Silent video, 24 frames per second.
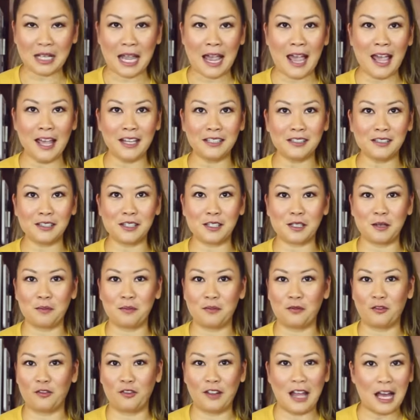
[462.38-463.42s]
and
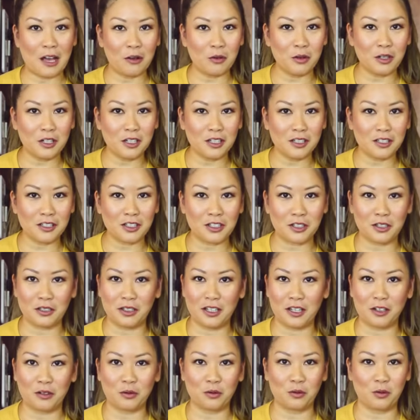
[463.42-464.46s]
some flour to
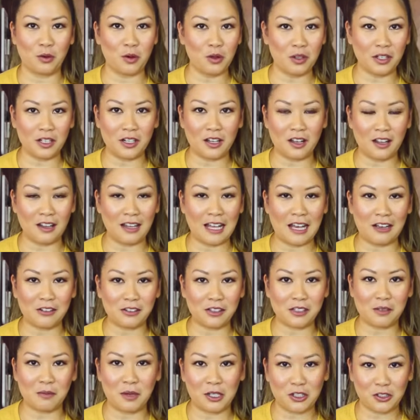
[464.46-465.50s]
like roll it all
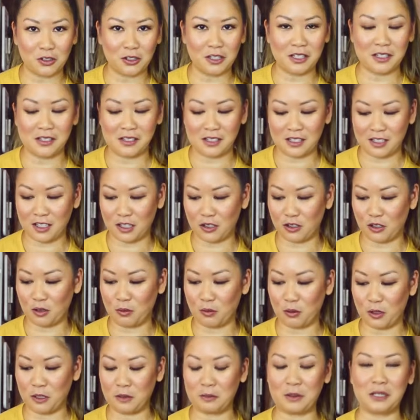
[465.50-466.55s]
out to make sure it doesn't stick to your
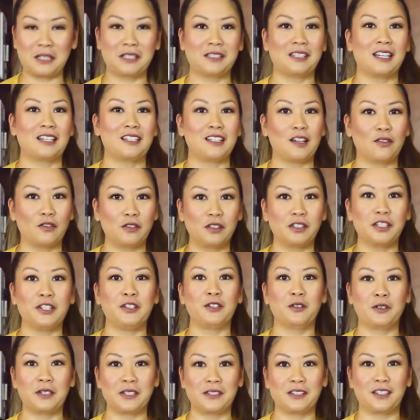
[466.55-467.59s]
board, because I definitely
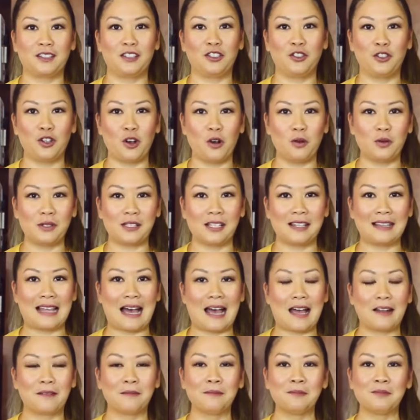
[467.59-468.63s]
noticed that the dough was a
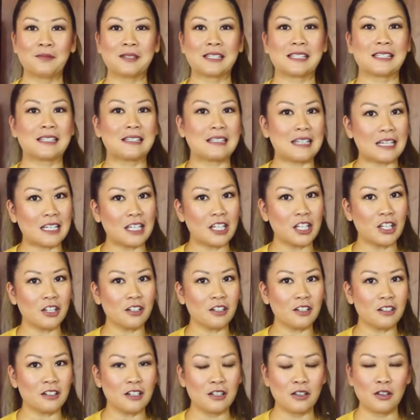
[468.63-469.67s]
lot
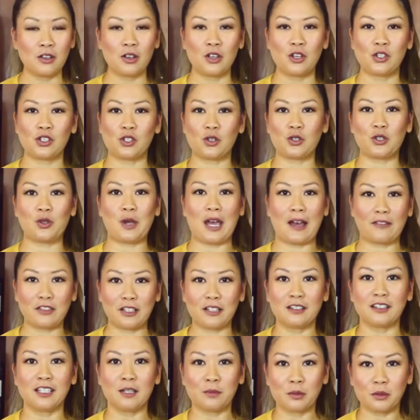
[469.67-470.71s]
stickier. So you have
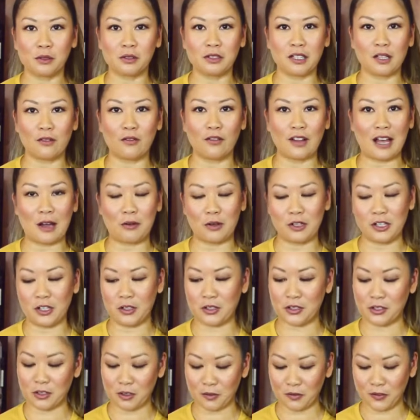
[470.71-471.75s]
to liberally flour
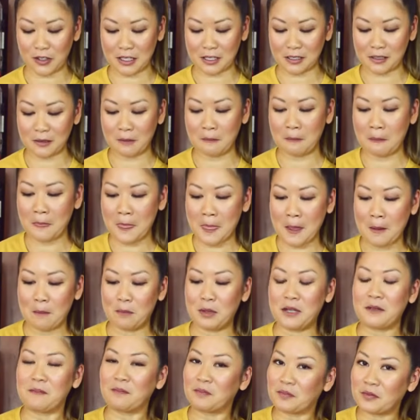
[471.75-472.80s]
your surface.
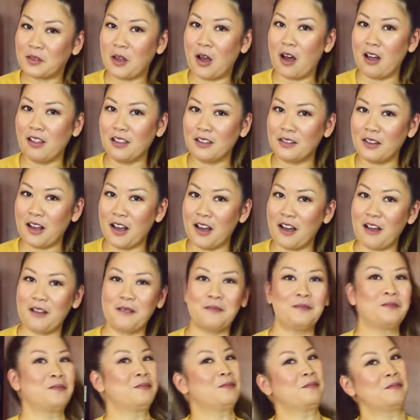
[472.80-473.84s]
But all in
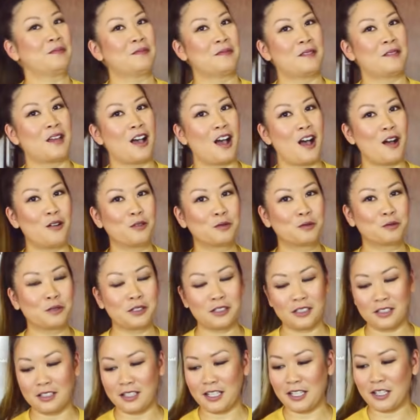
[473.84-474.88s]
all, a
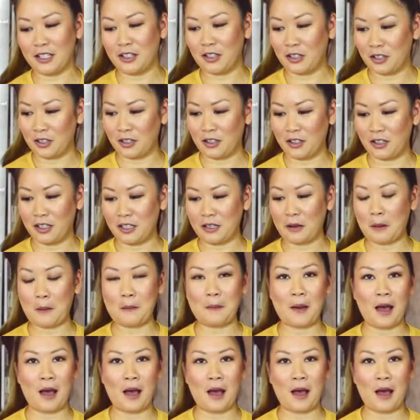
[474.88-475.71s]
really good